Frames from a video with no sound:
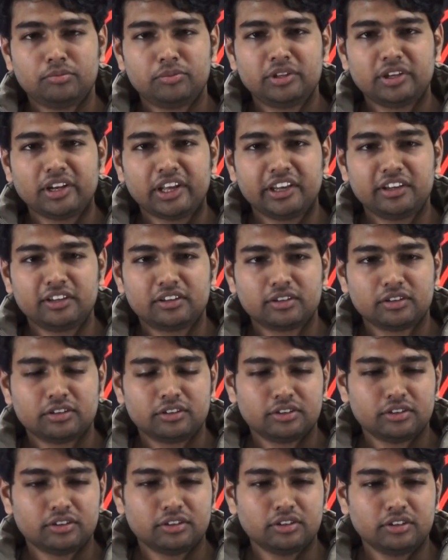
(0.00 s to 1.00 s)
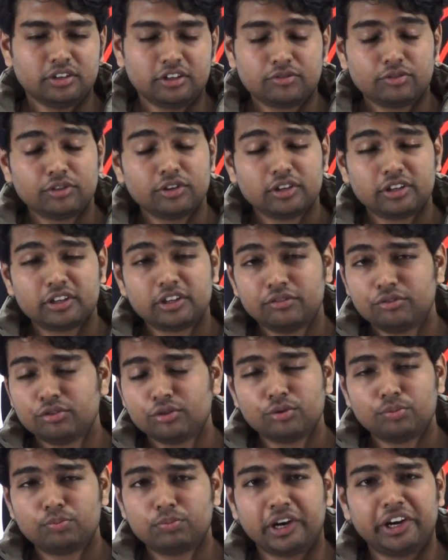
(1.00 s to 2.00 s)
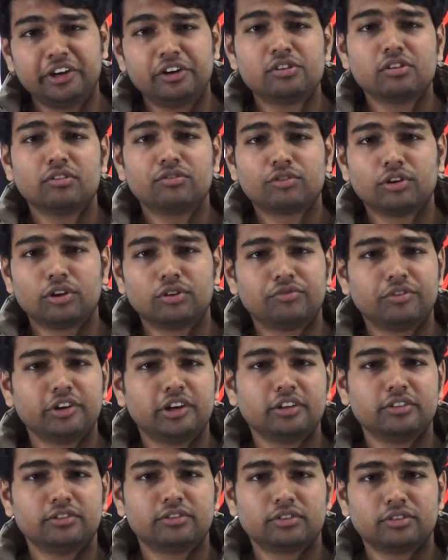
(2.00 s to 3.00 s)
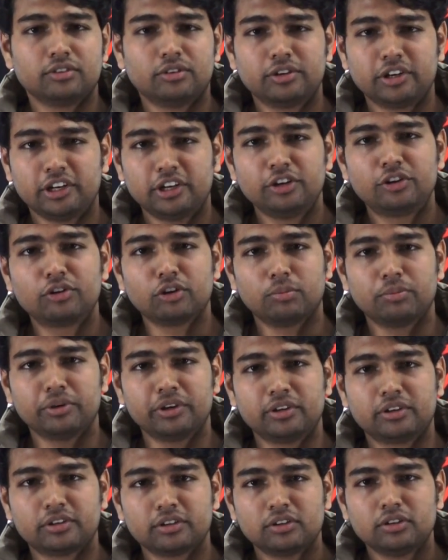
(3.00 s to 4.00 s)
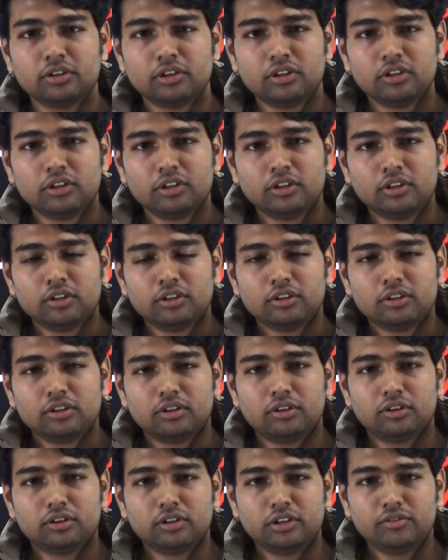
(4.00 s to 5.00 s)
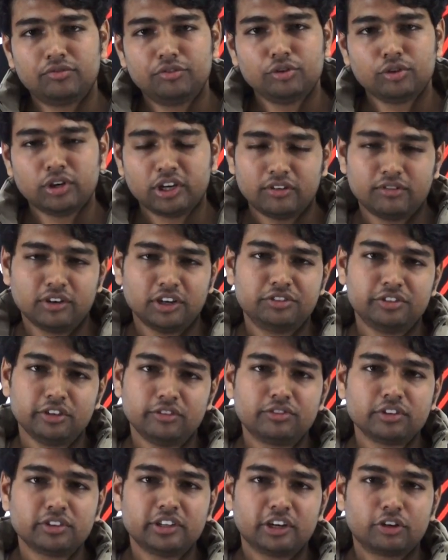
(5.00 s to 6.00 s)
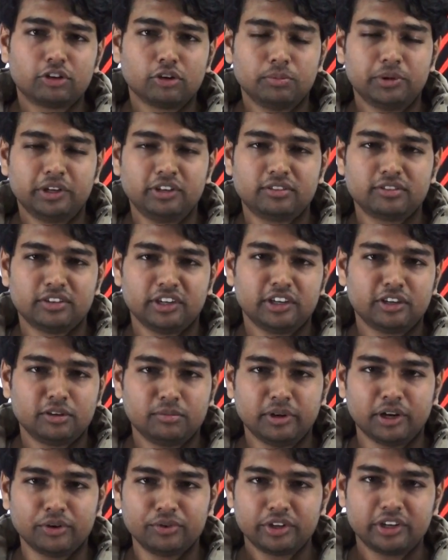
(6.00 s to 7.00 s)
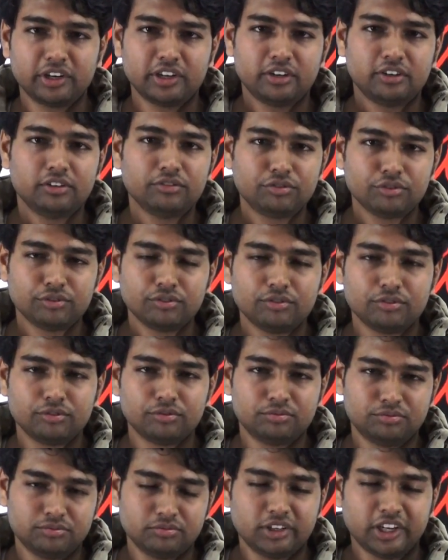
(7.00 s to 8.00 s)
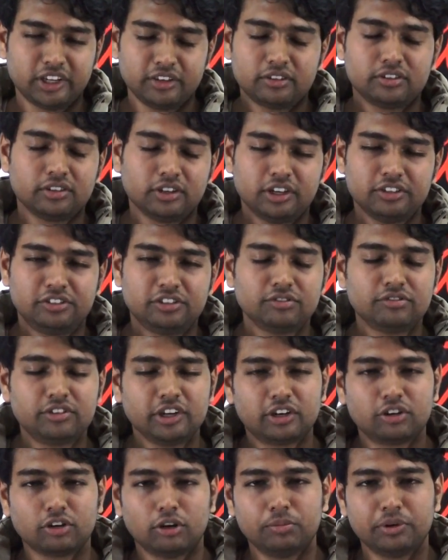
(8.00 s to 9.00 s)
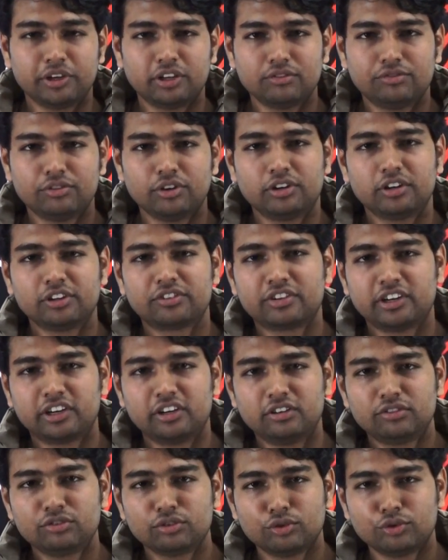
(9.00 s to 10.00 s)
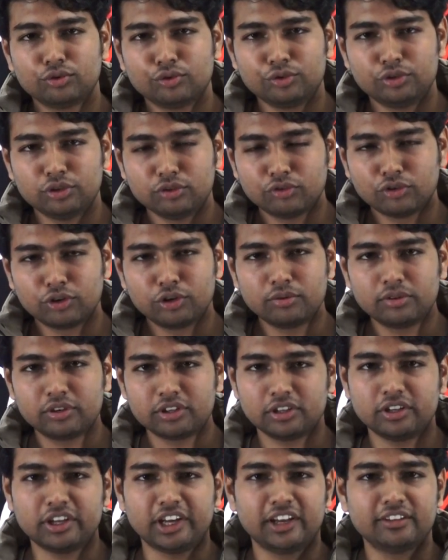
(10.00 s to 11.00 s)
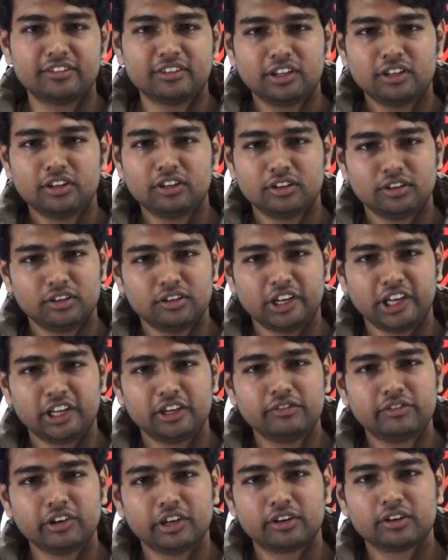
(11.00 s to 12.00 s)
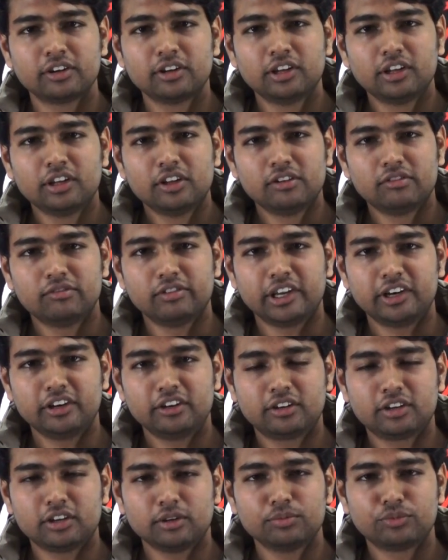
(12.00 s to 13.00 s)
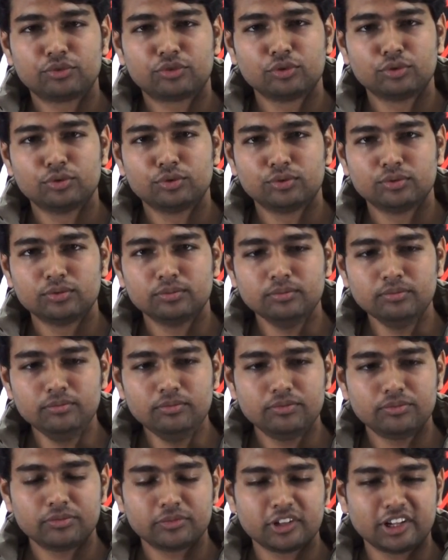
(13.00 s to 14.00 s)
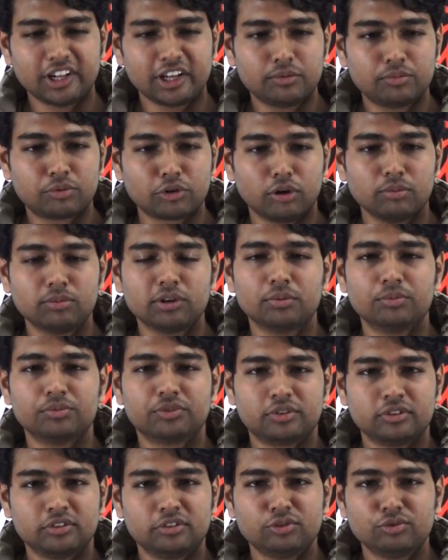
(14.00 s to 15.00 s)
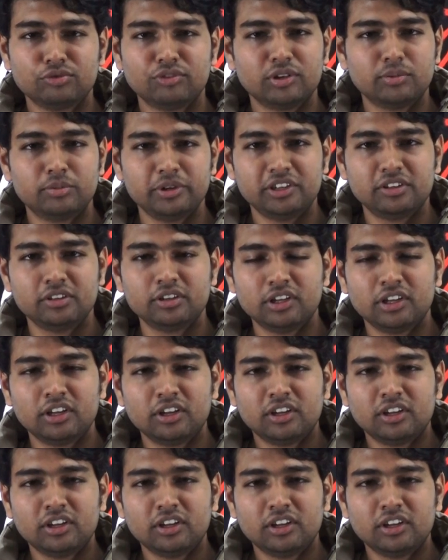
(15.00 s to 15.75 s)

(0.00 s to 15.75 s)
be like, it will give you plenty of confidence on any topic. If you have achieved that topic, it's like a mountain, and if you like achieve that topic, if you understand it, so you won't hassle anywhere when it comes to like problems. You will be